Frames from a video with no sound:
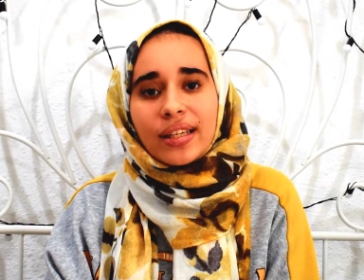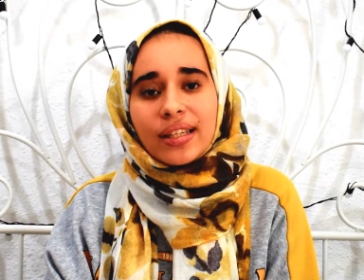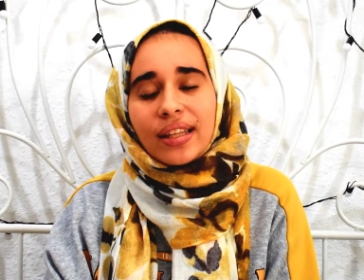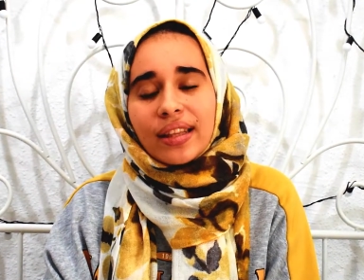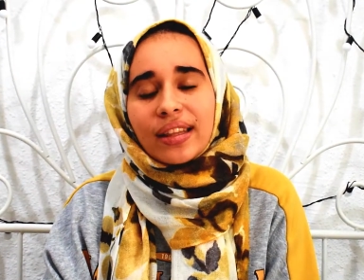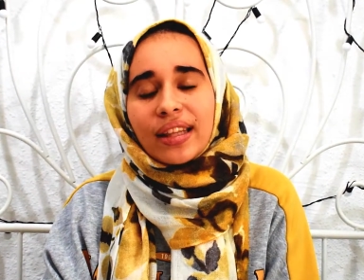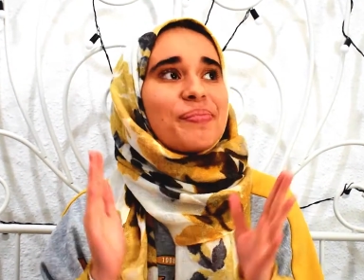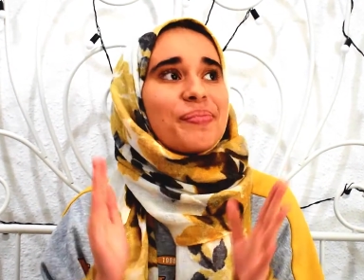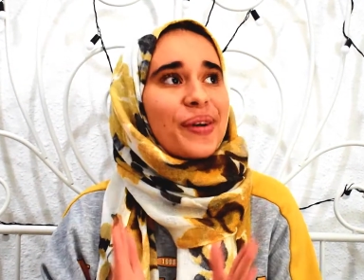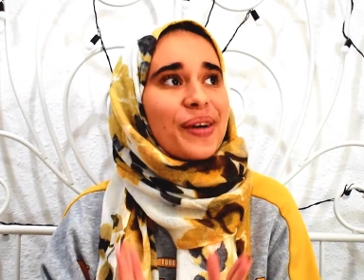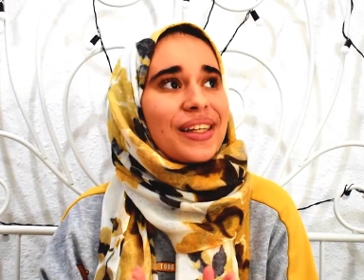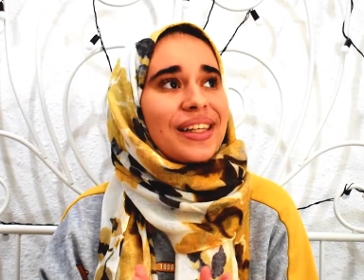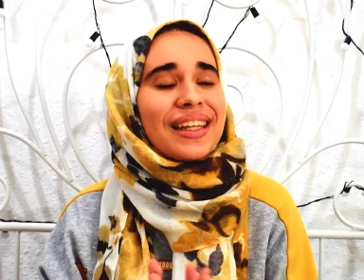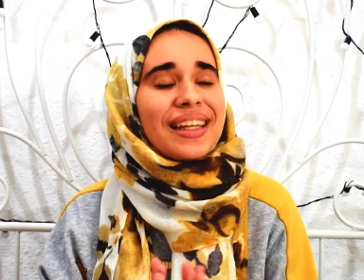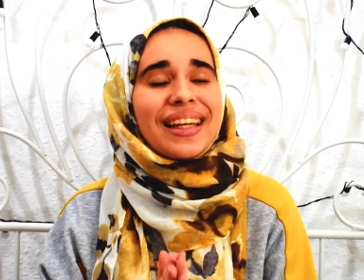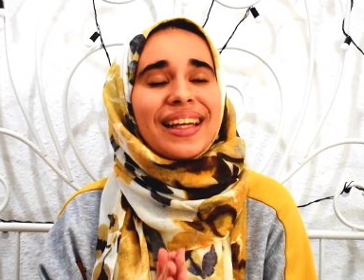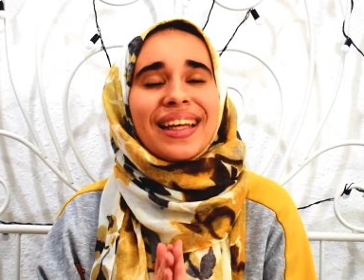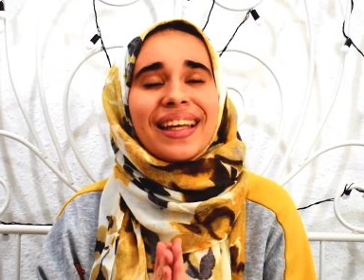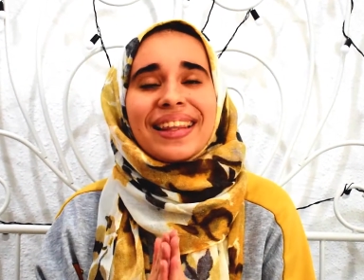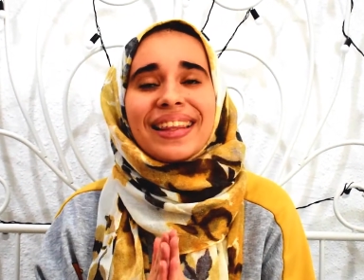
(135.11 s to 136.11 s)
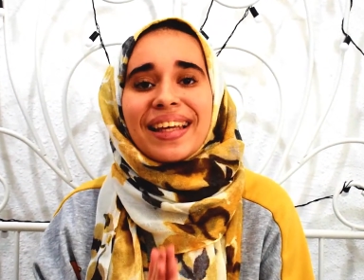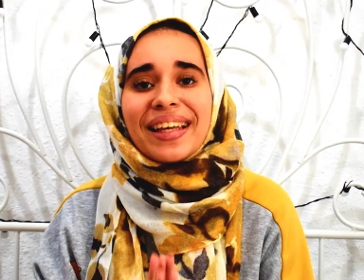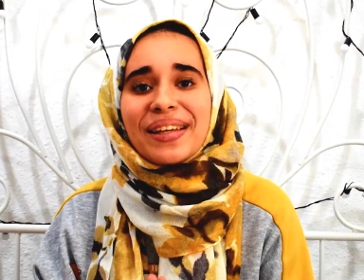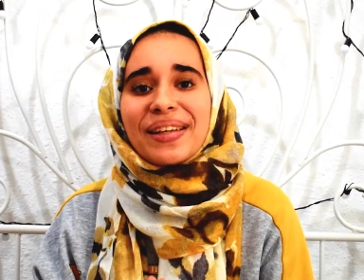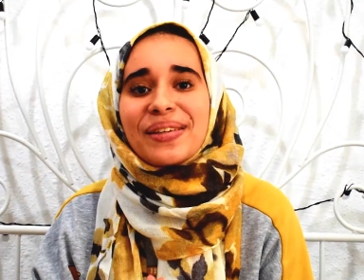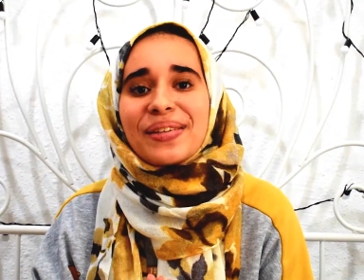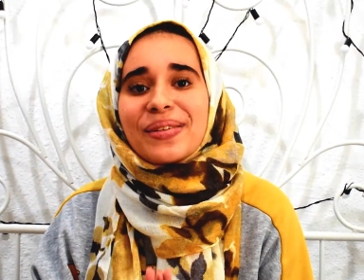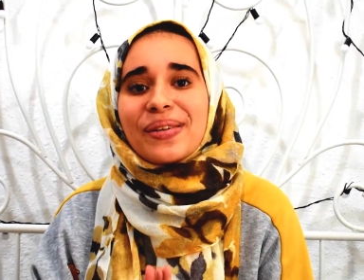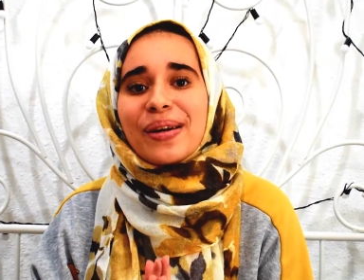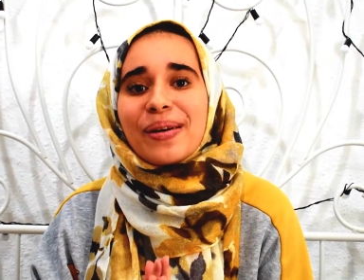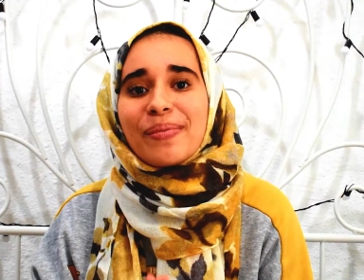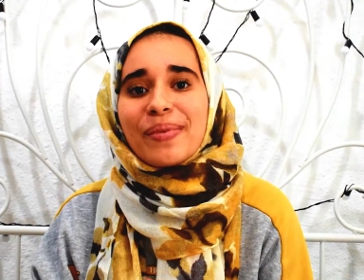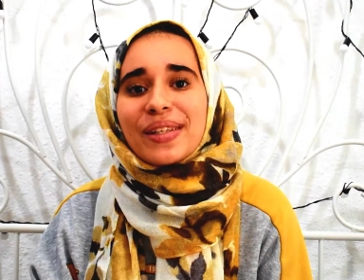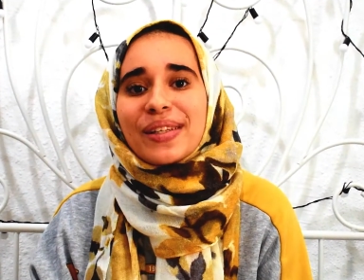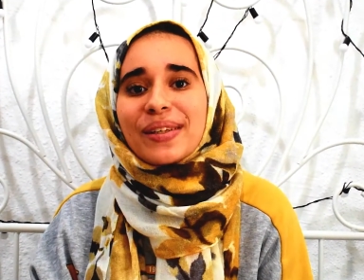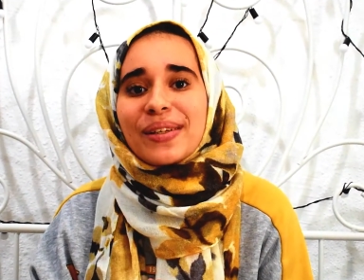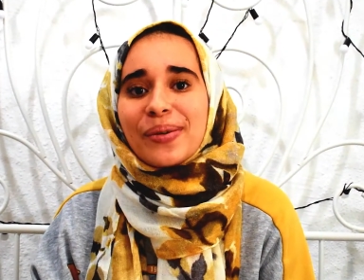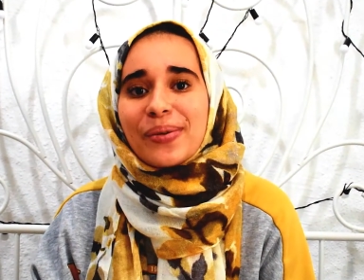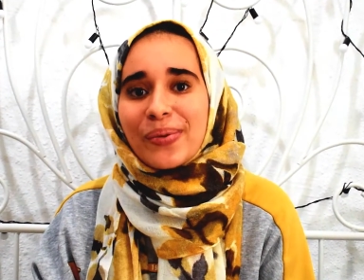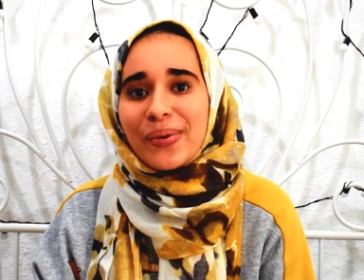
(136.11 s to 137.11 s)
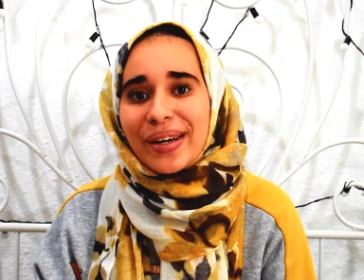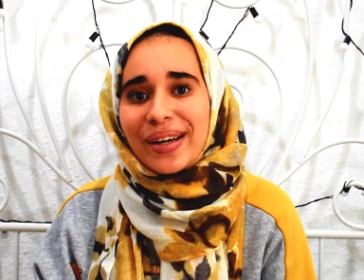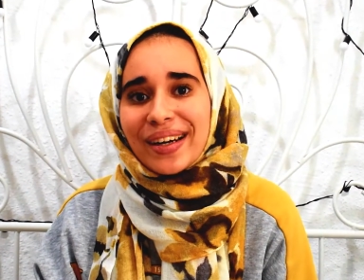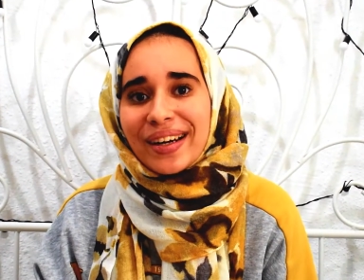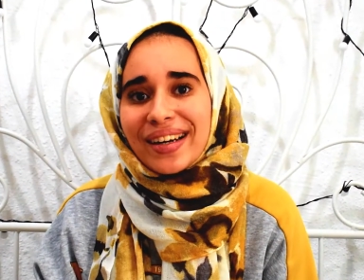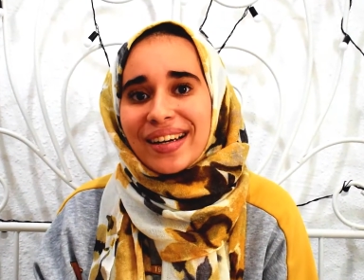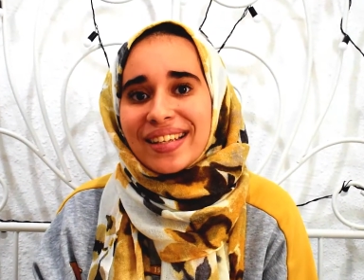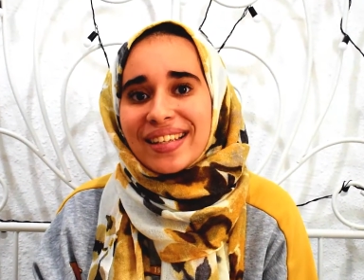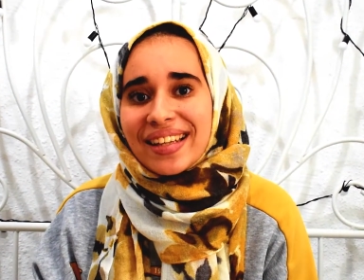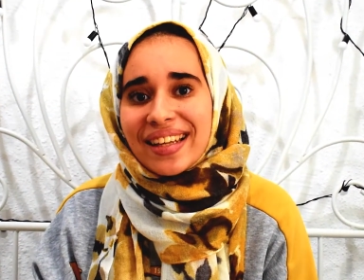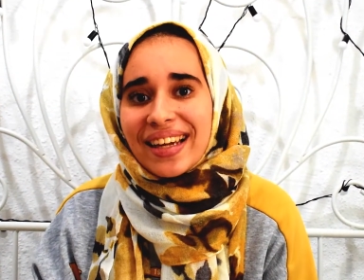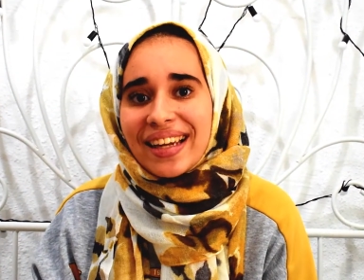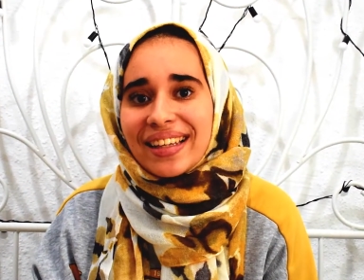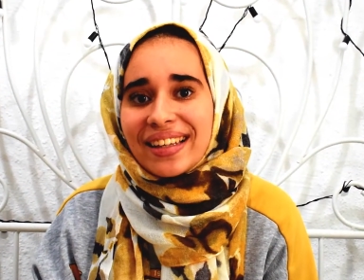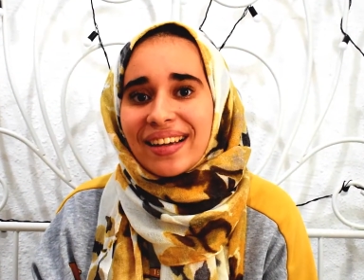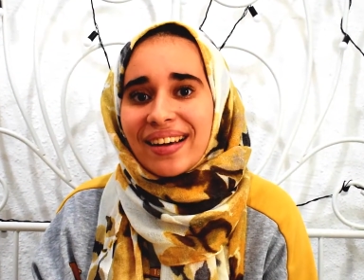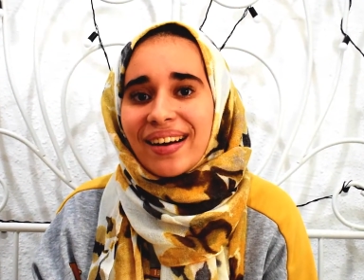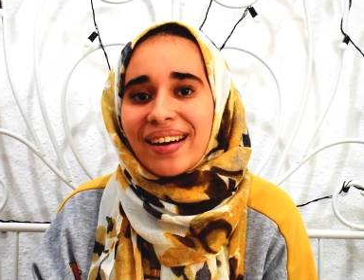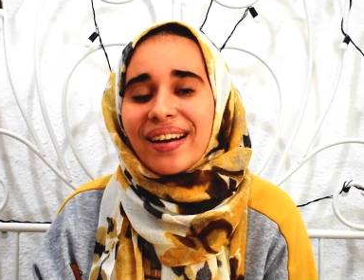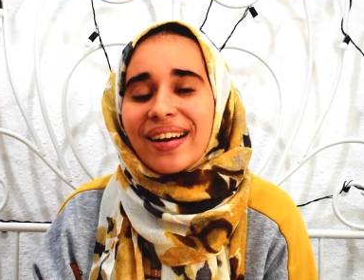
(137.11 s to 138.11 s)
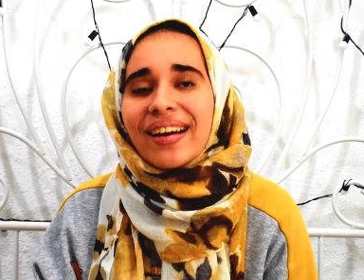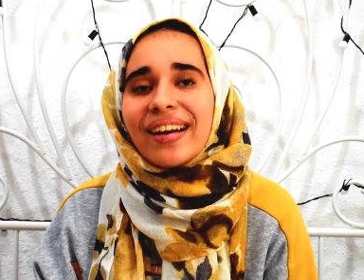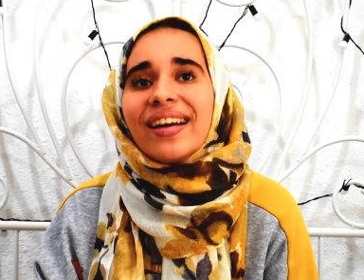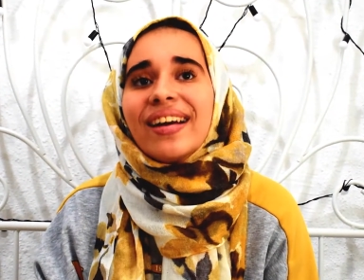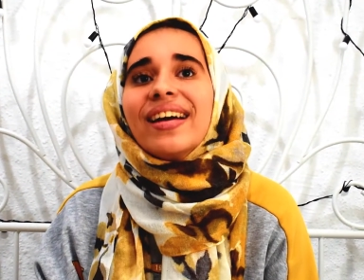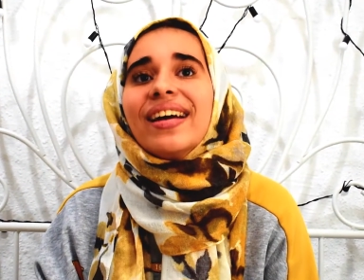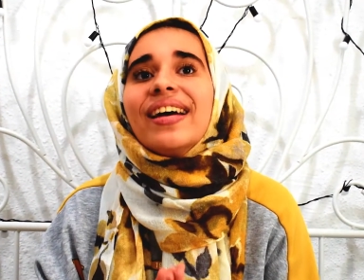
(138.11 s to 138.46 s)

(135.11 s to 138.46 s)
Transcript: And importantly, thank you to our medical workers that are